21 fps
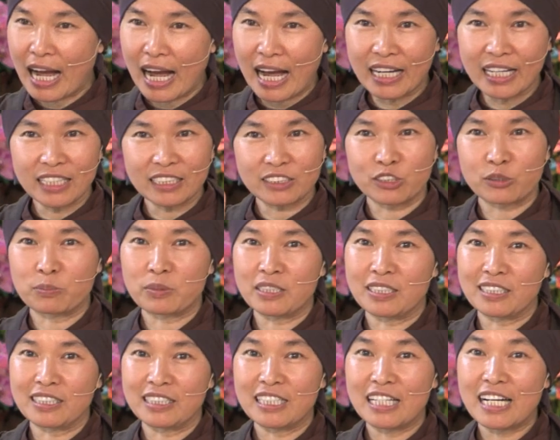I had to
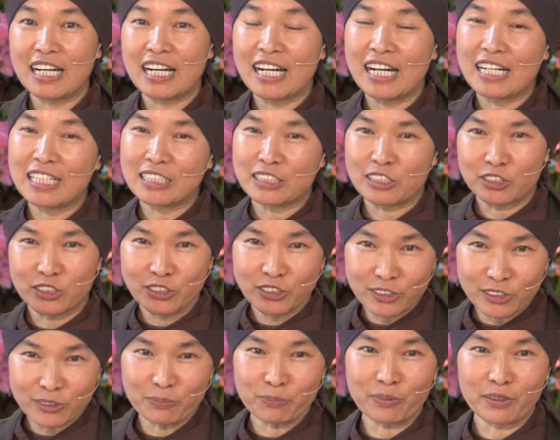be
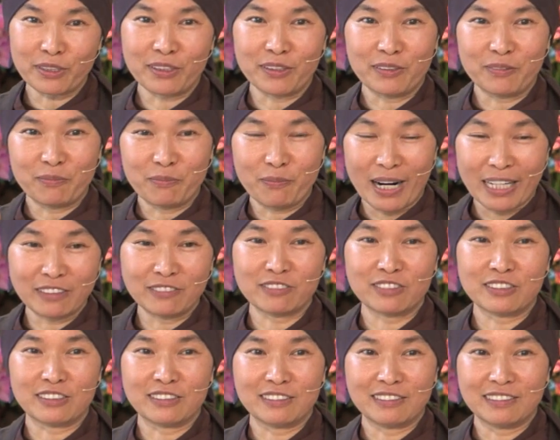super
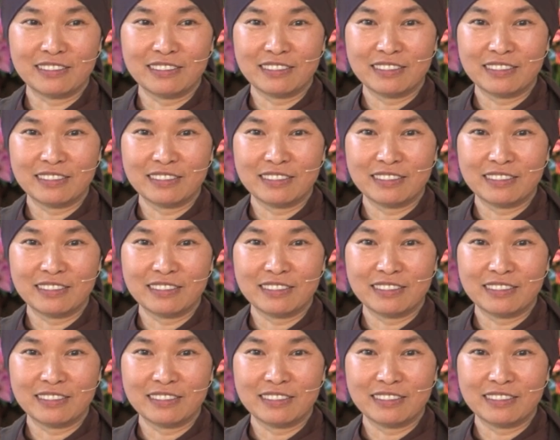mindful